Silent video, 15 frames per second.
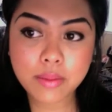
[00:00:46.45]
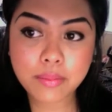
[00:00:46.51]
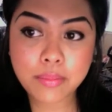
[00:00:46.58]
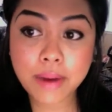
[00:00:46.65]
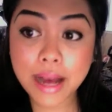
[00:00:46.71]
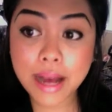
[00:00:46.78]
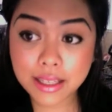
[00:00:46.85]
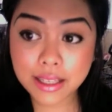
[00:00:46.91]

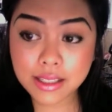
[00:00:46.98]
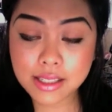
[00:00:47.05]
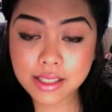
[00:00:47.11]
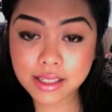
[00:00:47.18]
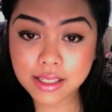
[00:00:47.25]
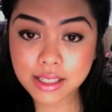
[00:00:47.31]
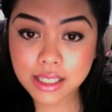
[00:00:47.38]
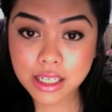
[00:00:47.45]
But
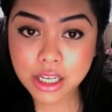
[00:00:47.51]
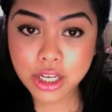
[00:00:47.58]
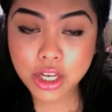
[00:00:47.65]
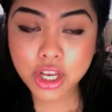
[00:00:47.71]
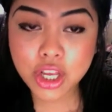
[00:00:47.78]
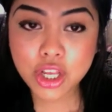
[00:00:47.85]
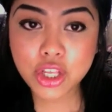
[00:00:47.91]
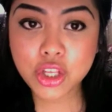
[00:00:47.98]

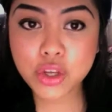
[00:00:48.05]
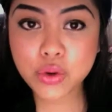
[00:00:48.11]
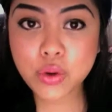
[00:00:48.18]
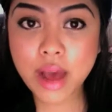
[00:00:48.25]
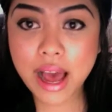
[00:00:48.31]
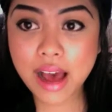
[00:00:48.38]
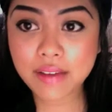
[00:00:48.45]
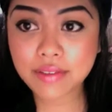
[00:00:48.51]
you
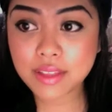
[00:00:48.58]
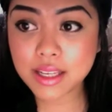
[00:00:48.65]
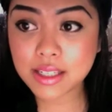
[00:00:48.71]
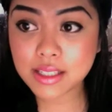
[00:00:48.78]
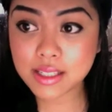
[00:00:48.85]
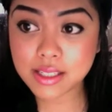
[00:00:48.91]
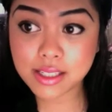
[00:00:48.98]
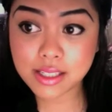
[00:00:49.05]
have the
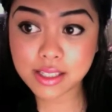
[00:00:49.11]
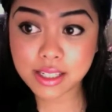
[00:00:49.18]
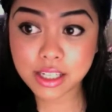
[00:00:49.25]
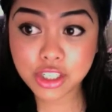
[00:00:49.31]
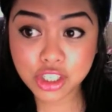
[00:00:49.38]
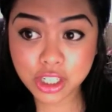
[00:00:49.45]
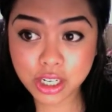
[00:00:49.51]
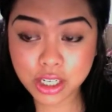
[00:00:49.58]

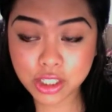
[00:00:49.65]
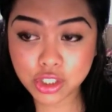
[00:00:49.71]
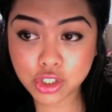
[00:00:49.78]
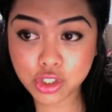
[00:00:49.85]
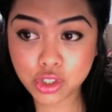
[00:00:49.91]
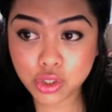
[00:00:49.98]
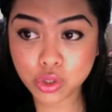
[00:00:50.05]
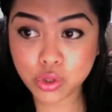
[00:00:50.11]
decision
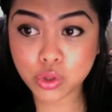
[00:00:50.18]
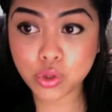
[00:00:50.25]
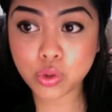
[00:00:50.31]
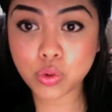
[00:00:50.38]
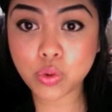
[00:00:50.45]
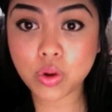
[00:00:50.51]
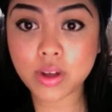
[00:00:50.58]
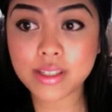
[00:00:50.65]

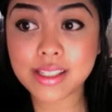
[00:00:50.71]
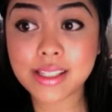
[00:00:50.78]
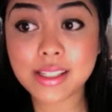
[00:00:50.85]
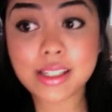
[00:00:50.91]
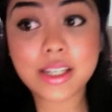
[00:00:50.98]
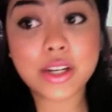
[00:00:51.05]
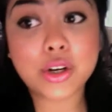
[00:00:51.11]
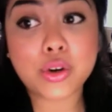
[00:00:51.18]
to
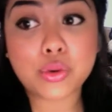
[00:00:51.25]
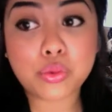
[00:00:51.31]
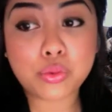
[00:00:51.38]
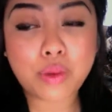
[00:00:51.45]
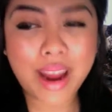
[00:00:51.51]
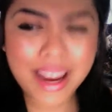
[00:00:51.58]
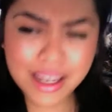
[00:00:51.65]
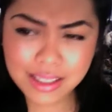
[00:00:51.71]
steer
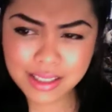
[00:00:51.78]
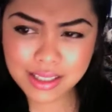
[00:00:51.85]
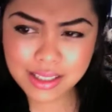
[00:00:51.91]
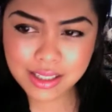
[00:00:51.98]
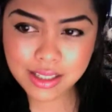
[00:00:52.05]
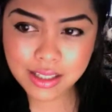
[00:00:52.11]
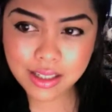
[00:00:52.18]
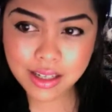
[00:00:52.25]
right.
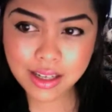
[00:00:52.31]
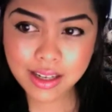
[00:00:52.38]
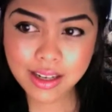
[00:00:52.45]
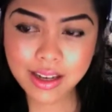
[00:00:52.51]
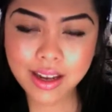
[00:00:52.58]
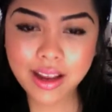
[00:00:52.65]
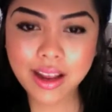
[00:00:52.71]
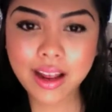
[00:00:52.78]

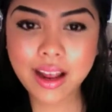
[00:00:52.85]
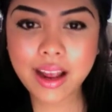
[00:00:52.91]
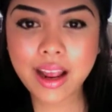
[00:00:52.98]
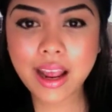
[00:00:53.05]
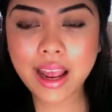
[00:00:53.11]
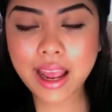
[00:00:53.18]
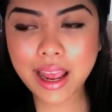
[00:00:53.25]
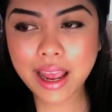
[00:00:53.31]

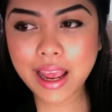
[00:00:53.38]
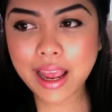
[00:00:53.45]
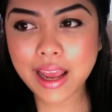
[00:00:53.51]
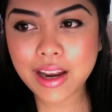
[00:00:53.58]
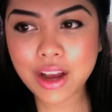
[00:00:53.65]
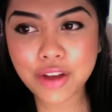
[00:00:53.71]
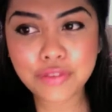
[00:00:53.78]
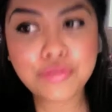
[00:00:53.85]
And
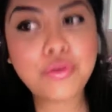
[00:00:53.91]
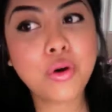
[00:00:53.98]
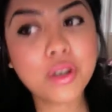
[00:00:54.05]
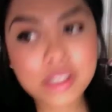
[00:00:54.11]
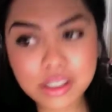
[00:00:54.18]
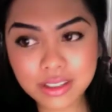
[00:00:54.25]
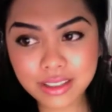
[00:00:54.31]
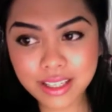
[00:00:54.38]

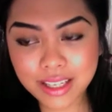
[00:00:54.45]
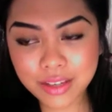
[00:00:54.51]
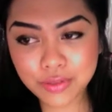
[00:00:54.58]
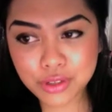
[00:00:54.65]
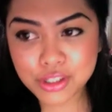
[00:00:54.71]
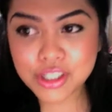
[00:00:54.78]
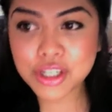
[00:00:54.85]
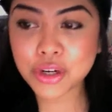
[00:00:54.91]
unfortunately, if you
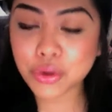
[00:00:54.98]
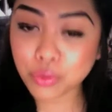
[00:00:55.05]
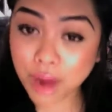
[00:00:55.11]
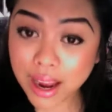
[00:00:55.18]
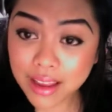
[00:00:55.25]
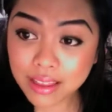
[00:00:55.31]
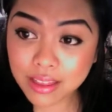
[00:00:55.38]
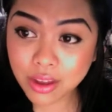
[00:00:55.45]
steer
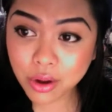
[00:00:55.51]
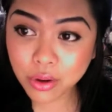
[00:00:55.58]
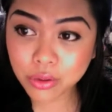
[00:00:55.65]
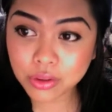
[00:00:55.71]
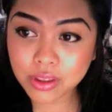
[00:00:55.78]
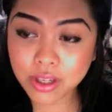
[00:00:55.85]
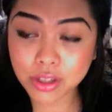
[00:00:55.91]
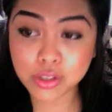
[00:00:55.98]
right, though,
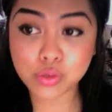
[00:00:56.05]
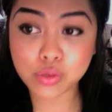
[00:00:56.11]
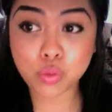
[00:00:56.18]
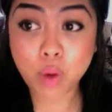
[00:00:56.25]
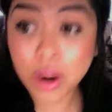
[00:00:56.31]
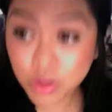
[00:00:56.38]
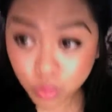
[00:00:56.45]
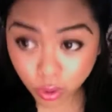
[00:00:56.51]
there's
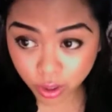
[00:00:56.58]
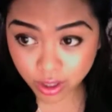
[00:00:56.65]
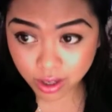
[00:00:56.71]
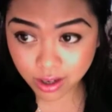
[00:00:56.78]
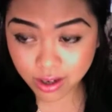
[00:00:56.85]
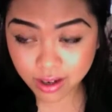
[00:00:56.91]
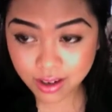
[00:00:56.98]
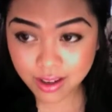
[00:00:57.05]
one
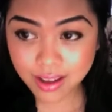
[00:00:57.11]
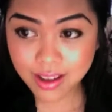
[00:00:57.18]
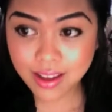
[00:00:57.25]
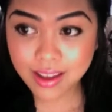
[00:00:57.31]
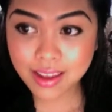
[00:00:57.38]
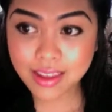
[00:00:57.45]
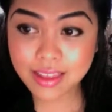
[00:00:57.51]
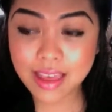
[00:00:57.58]
worker
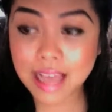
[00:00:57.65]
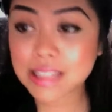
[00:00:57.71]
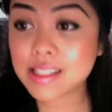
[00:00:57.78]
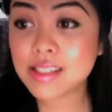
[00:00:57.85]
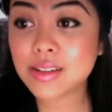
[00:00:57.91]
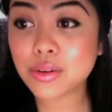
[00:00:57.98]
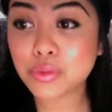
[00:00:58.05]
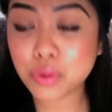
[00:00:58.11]

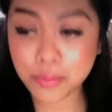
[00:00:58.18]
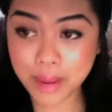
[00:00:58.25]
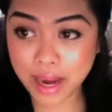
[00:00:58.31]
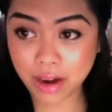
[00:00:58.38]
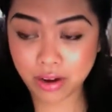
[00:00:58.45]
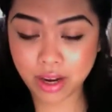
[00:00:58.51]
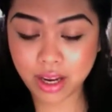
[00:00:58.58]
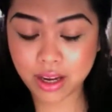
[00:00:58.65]
that's
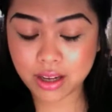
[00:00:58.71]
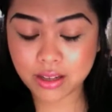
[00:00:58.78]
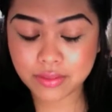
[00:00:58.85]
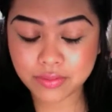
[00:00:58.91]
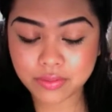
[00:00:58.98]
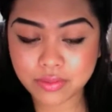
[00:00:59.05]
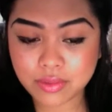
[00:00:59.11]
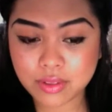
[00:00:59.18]
repairing
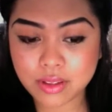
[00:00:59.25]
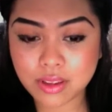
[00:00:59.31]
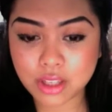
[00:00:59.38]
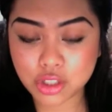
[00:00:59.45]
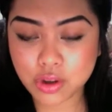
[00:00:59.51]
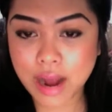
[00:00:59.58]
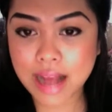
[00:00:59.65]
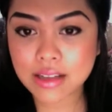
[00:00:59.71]
the
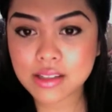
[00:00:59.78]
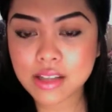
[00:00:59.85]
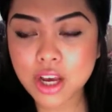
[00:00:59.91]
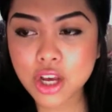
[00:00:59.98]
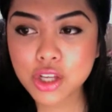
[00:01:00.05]
tracks.